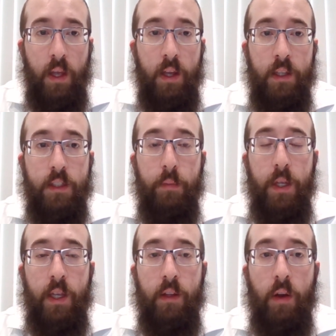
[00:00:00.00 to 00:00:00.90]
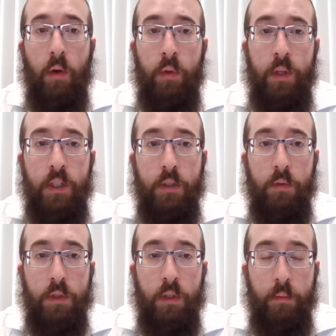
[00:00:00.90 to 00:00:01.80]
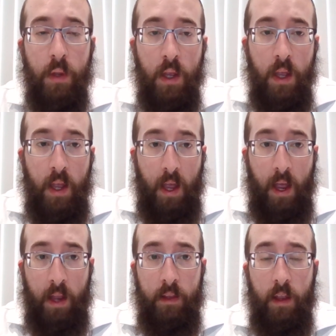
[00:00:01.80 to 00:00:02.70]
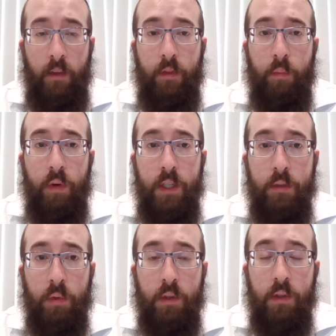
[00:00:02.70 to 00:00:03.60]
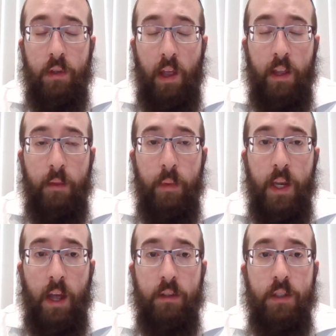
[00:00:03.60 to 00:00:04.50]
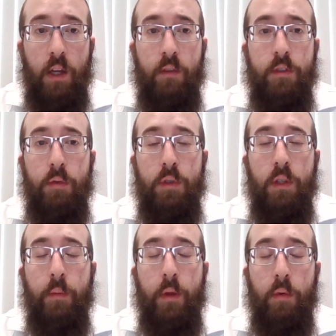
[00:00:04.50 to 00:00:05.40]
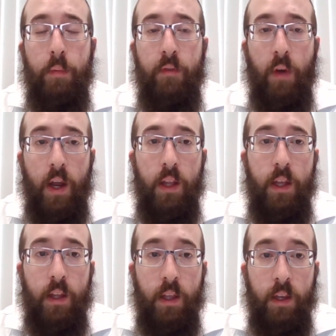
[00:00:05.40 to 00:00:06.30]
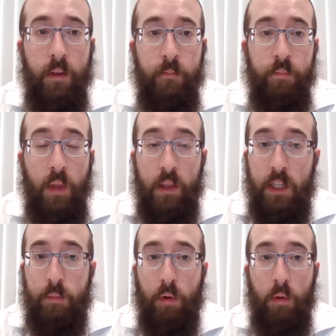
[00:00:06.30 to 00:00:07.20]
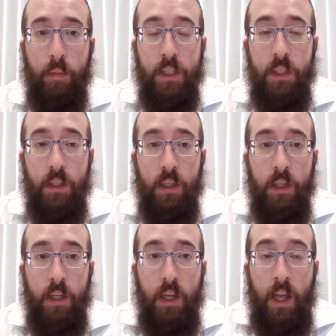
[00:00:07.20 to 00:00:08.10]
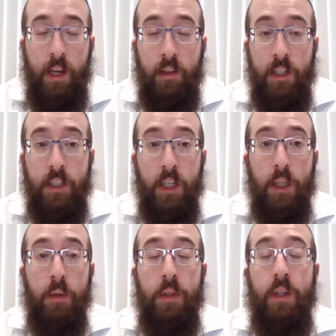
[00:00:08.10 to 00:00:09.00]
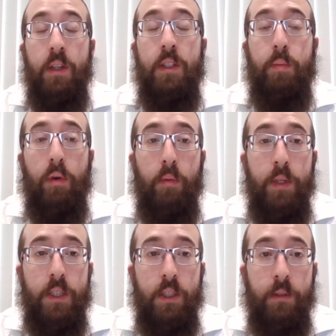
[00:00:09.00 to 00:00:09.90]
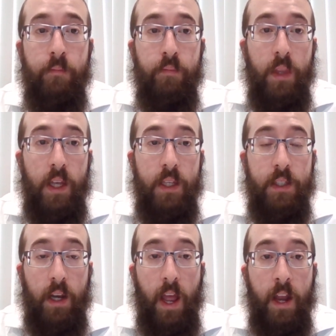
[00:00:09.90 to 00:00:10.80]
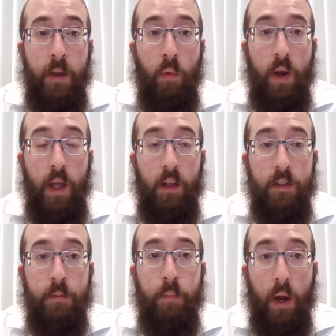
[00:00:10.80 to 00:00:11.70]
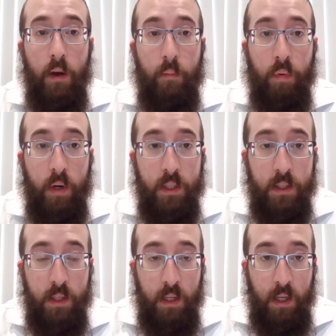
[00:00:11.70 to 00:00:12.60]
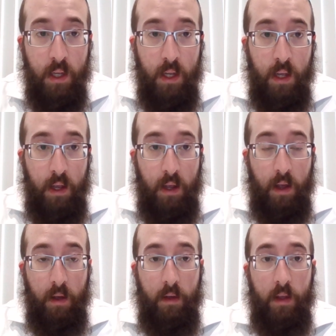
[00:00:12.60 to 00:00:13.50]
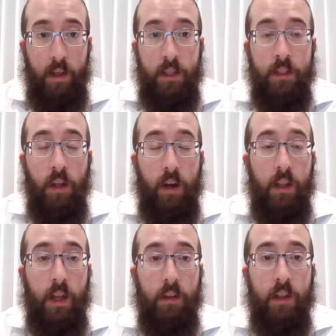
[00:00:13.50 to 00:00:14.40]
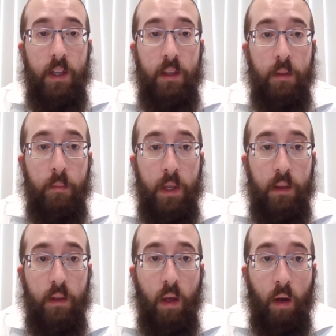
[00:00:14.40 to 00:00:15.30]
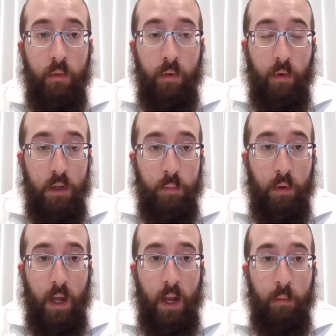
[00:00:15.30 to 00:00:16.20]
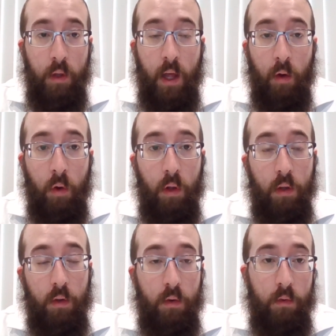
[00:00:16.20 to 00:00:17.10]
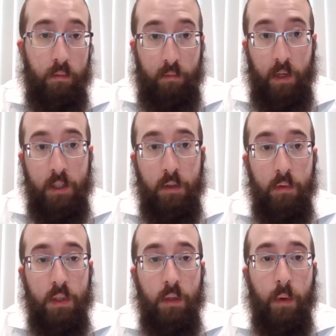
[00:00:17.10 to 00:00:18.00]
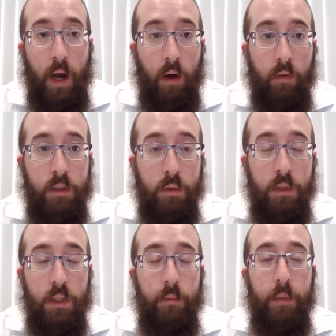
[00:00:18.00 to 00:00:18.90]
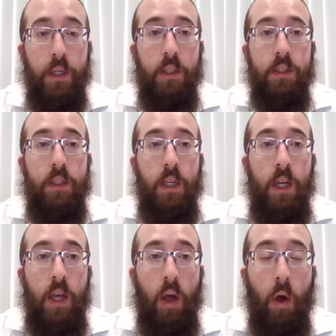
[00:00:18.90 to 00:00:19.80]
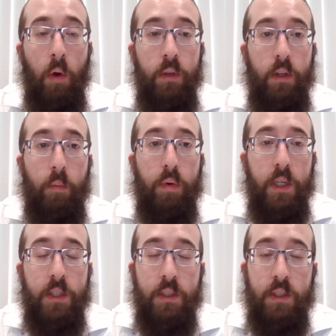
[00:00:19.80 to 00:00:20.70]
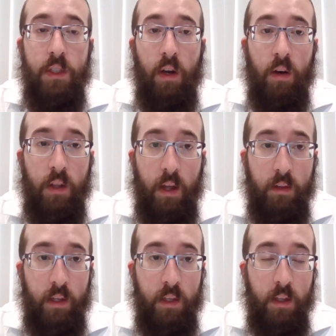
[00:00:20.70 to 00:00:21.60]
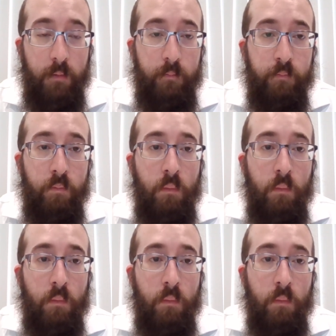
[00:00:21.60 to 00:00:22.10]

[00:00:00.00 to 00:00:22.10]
It needs to be eaten only in Jerusalem. And if the priest would take the meat outside of Jerusalem, he would be violating this prohibition. In addition, included in this prohibition is that anyone else but a priest is not allowed to eat the meat of the firstborn animal at all in Jerusalem or out of Jerusalem, because only the priests are allowed to eat it.